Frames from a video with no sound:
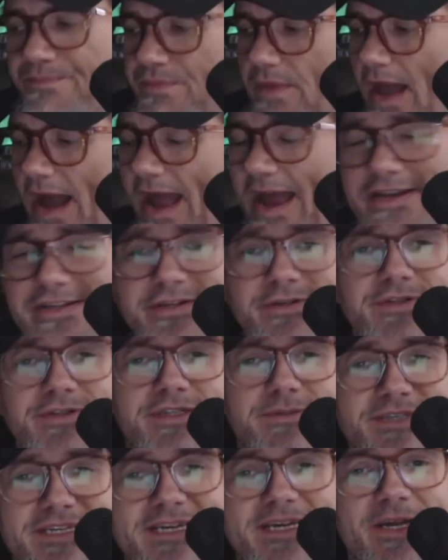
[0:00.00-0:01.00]
I had to do
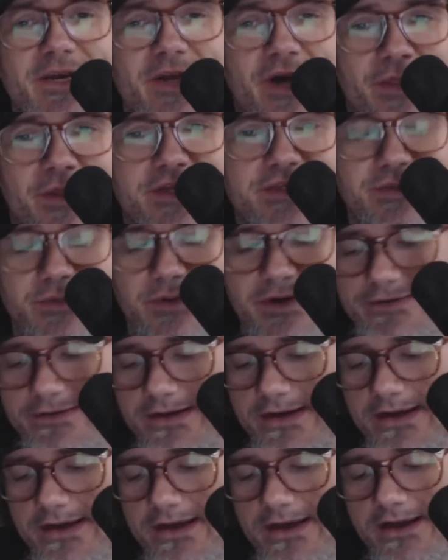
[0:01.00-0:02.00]
some digging on this one.
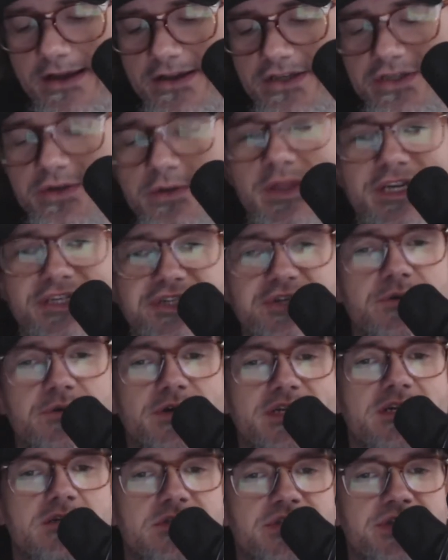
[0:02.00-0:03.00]
So unless you
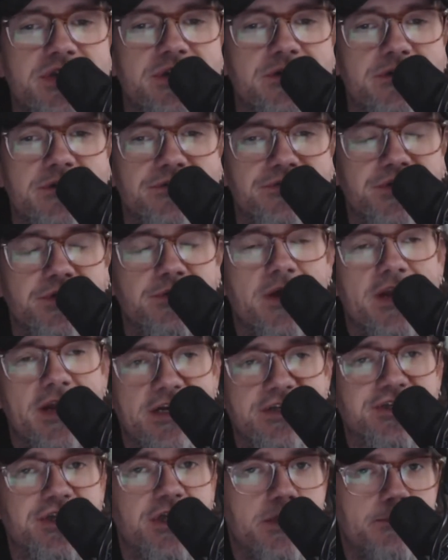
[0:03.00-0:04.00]
would consider the Red
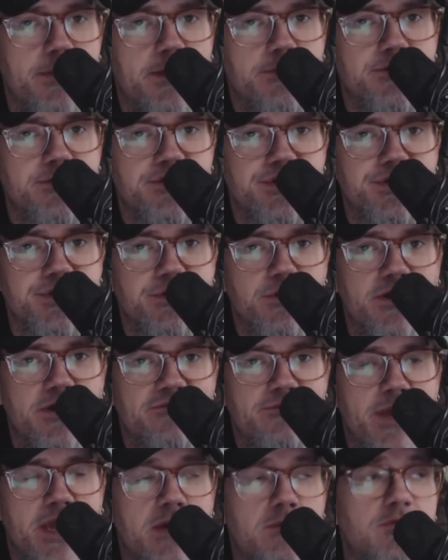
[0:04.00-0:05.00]
Hot Chili Peppers a new
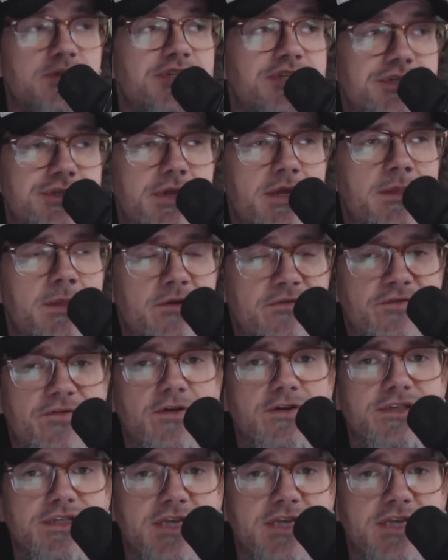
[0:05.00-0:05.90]
wave band, which in their first